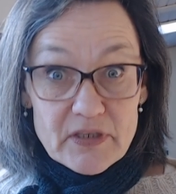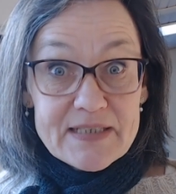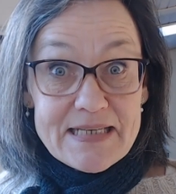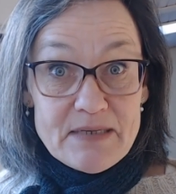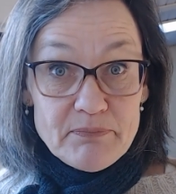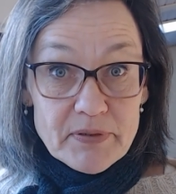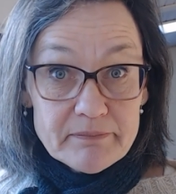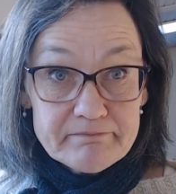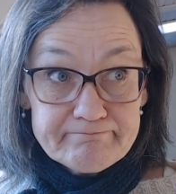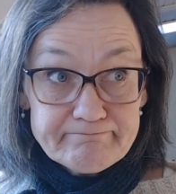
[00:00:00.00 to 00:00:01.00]
deep,
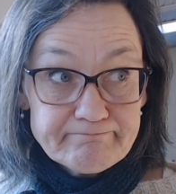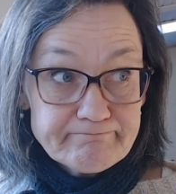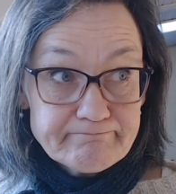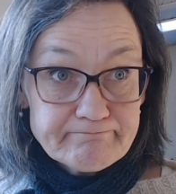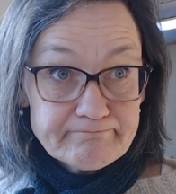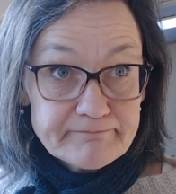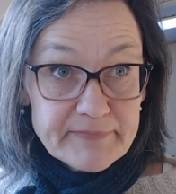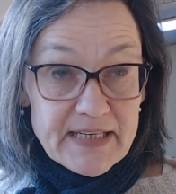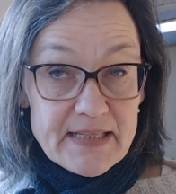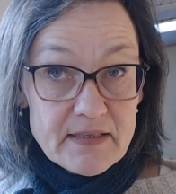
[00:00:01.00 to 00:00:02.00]

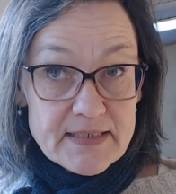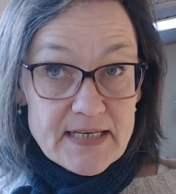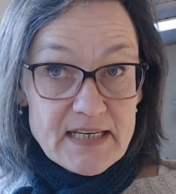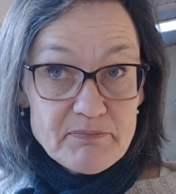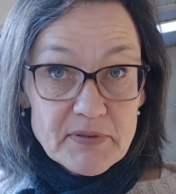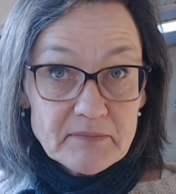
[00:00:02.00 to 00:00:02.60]
in the deep,